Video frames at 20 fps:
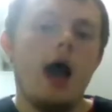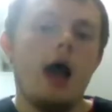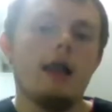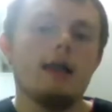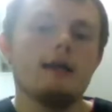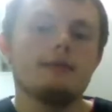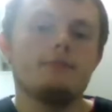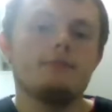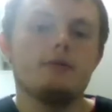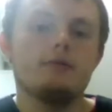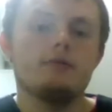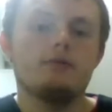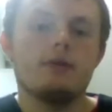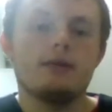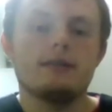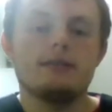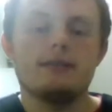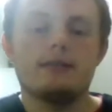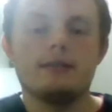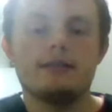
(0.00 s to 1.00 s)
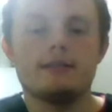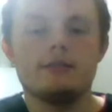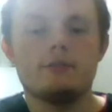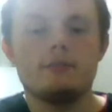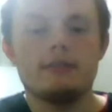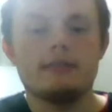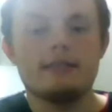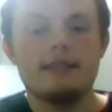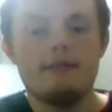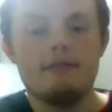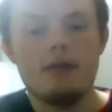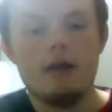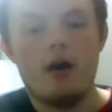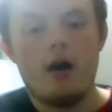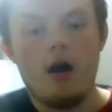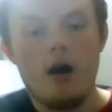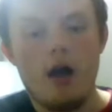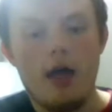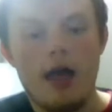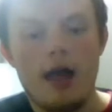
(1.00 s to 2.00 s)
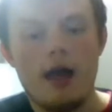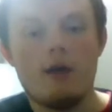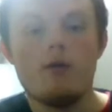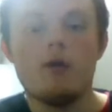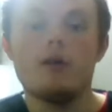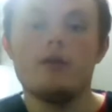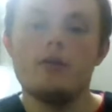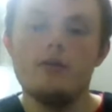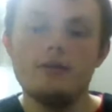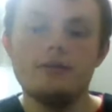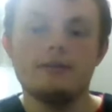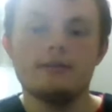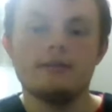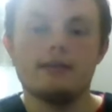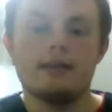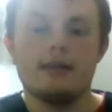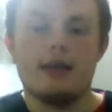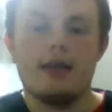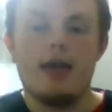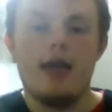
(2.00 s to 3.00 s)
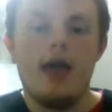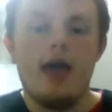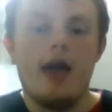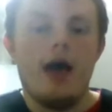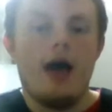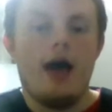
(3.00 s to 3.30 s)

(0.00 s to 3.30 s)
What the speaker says: Alex Bills writes, Sunny Stormy 7. Hi, how are you, Sunny?